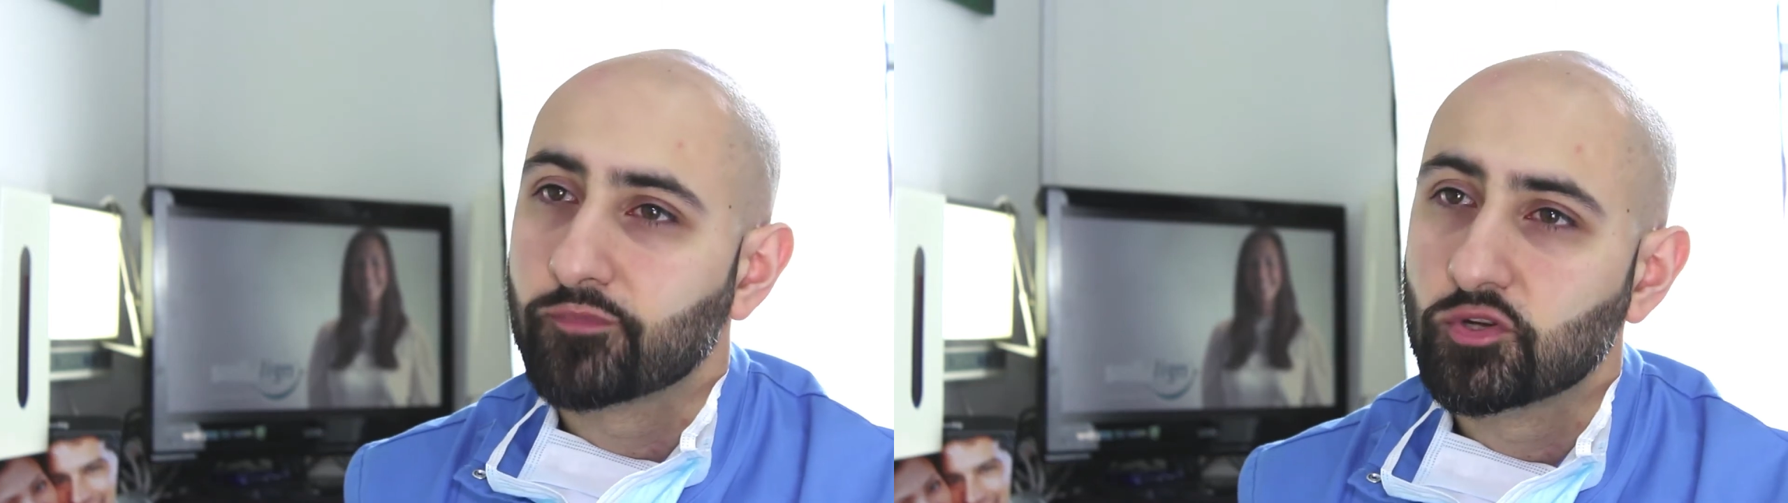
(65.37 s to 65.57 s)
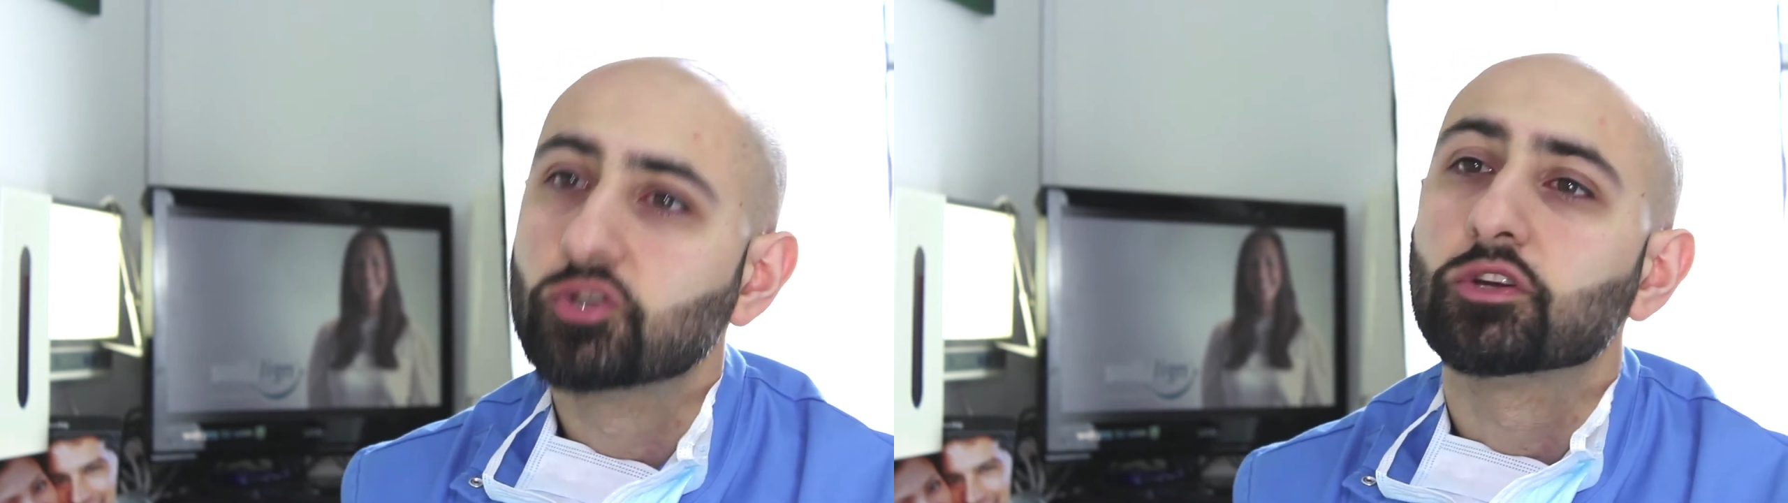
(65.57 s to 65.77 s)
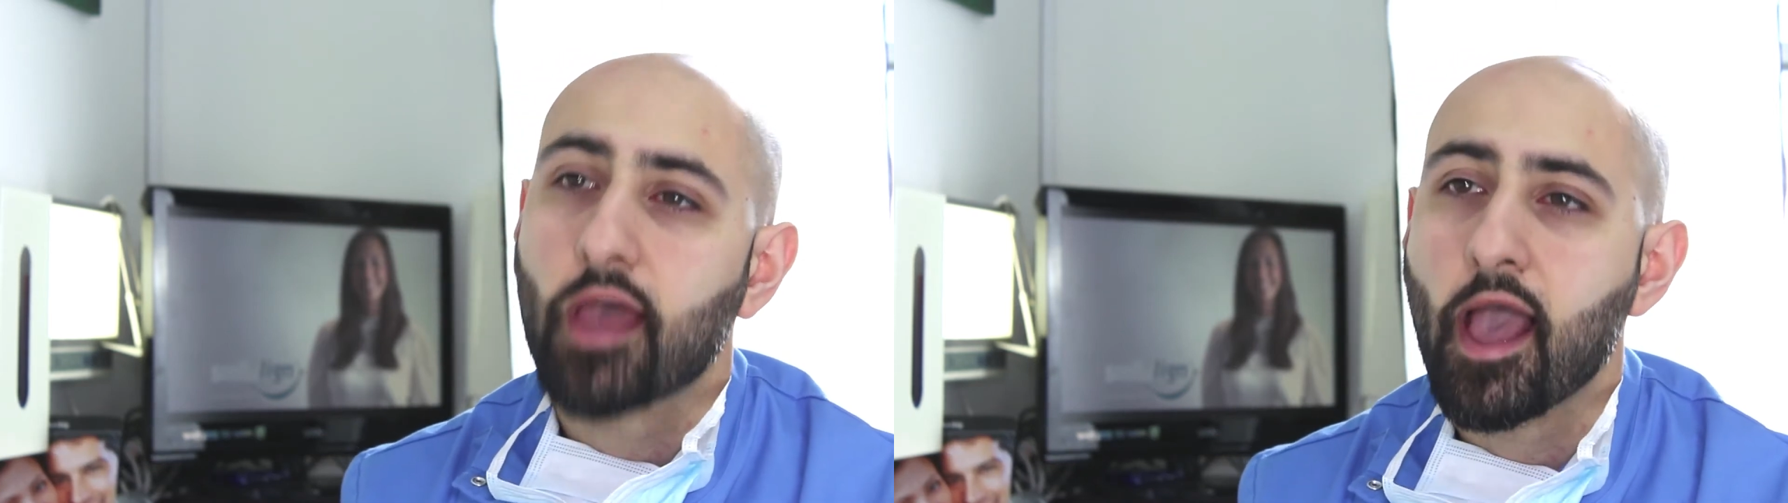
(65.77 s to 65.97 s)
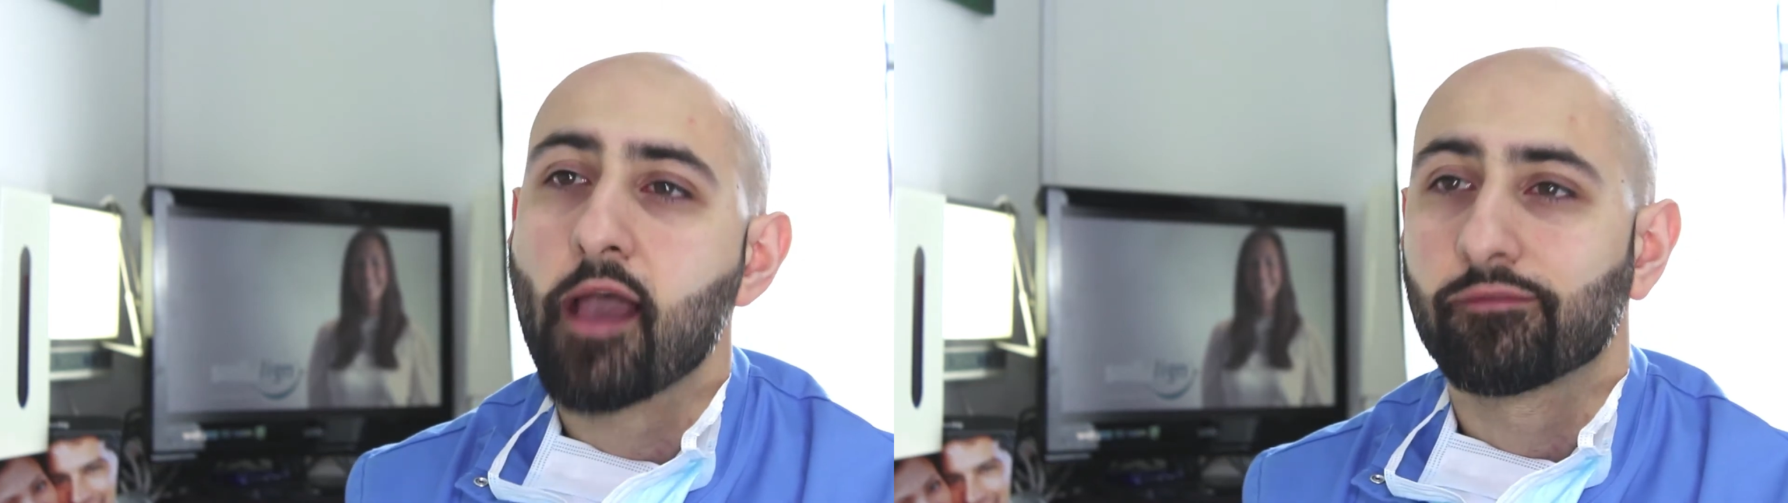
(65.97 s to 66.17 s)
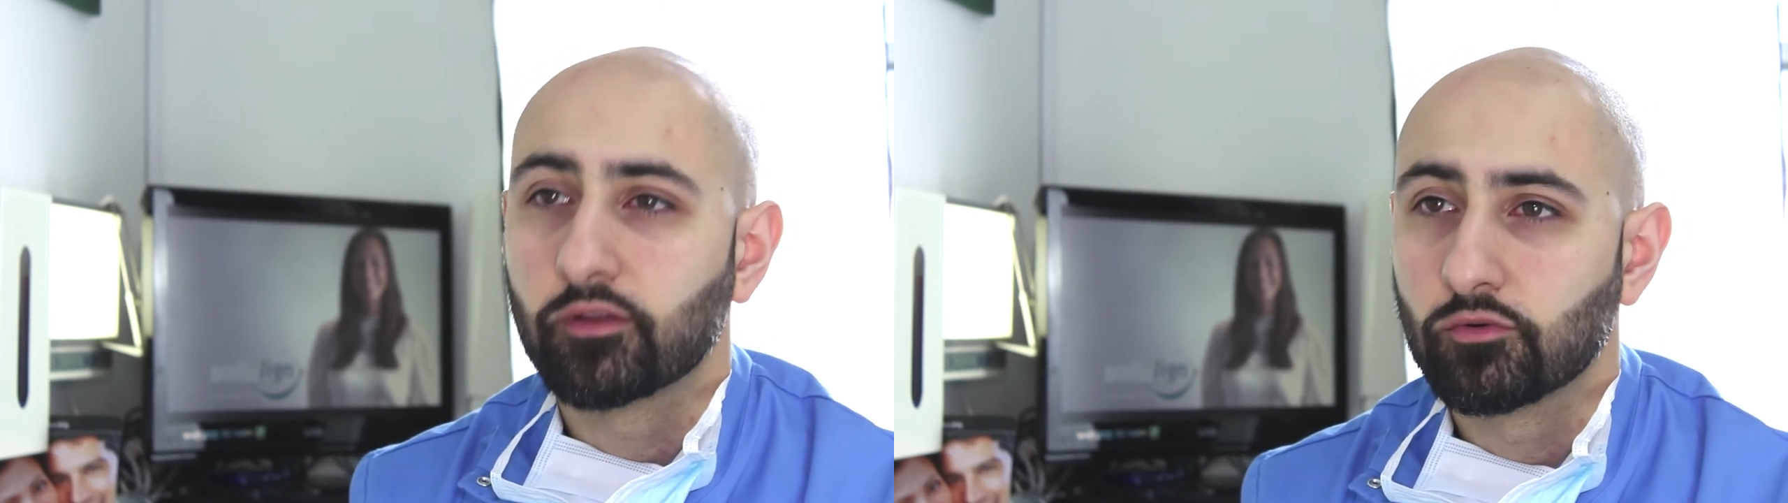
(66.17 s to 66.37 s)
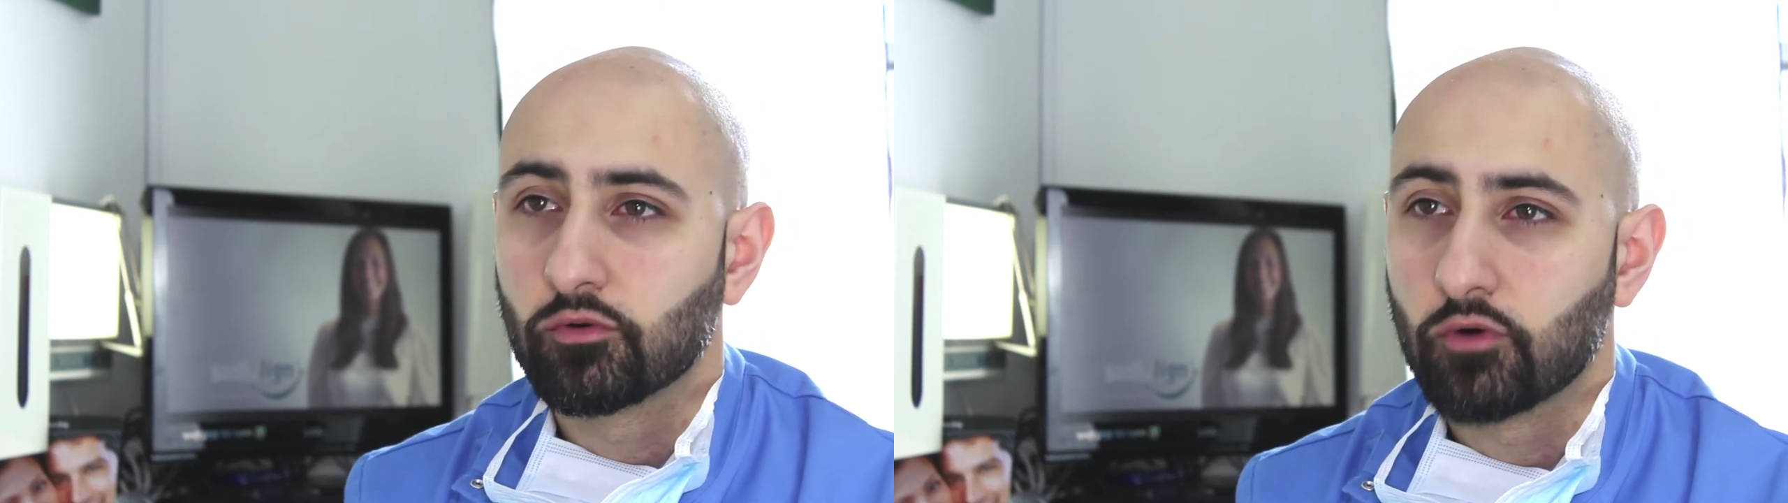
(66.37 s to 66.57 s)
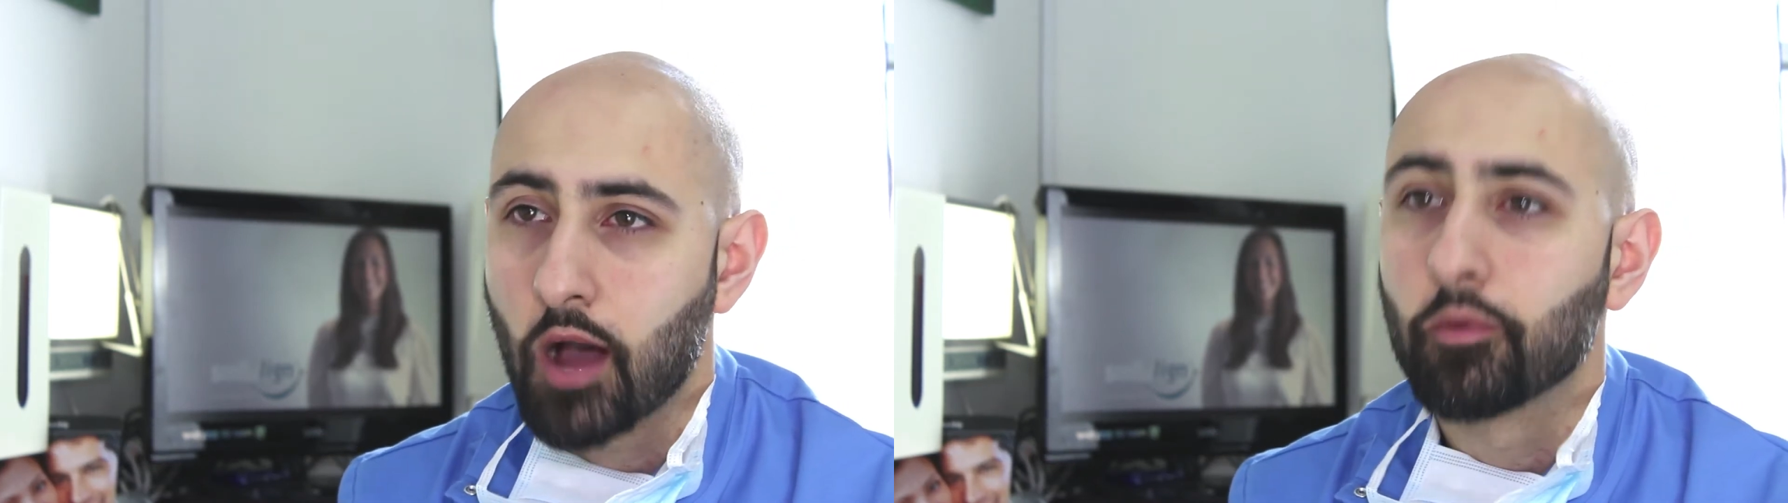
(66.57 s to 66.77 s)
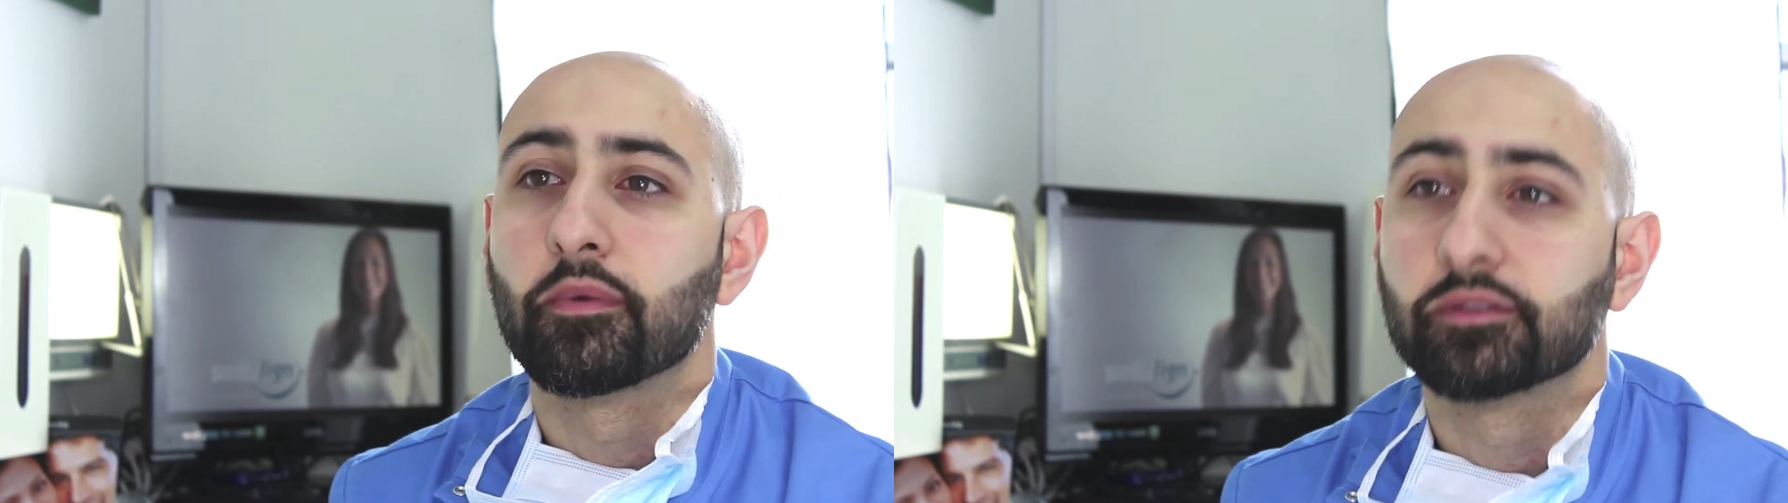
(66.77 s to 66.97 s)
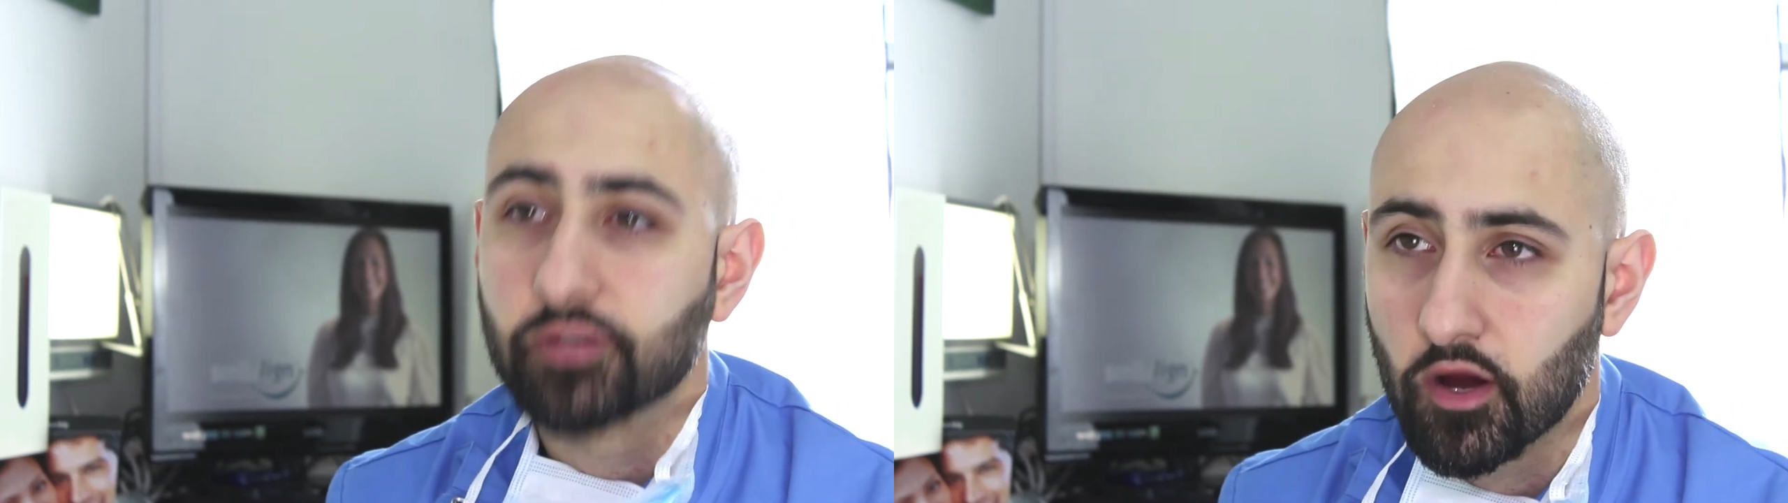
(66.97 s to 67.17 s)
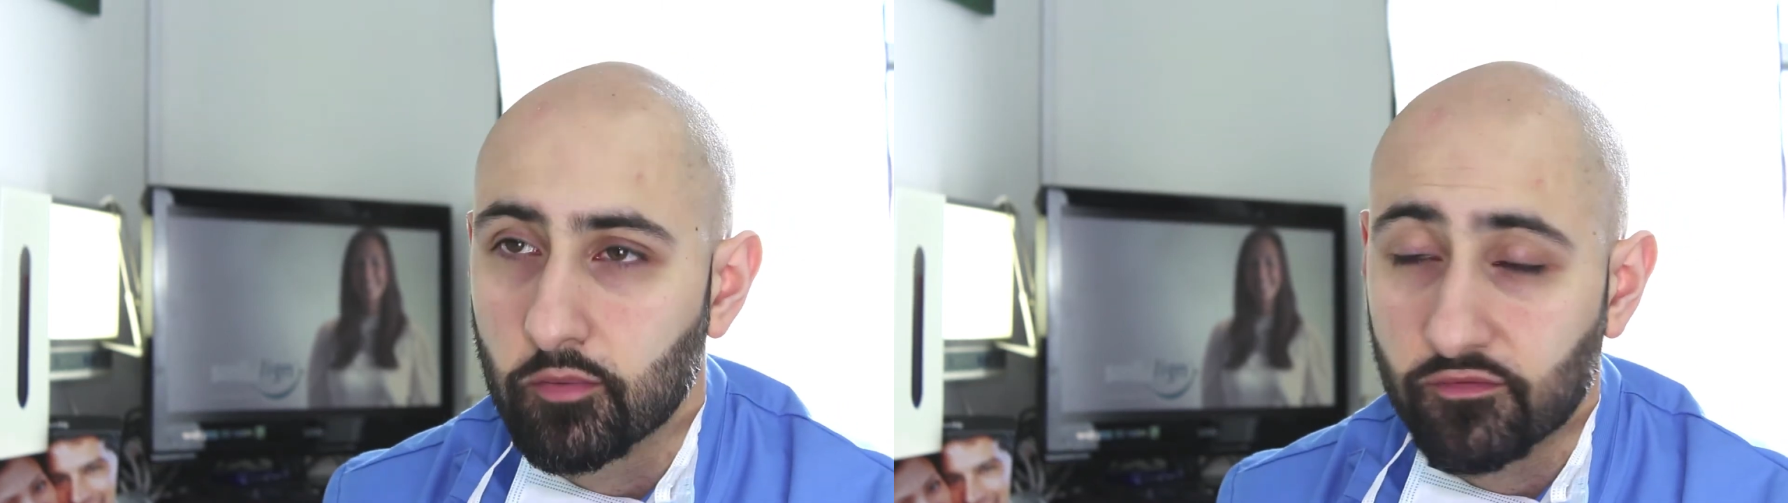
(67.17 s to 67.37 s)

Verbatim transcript: you should have in your armamentarium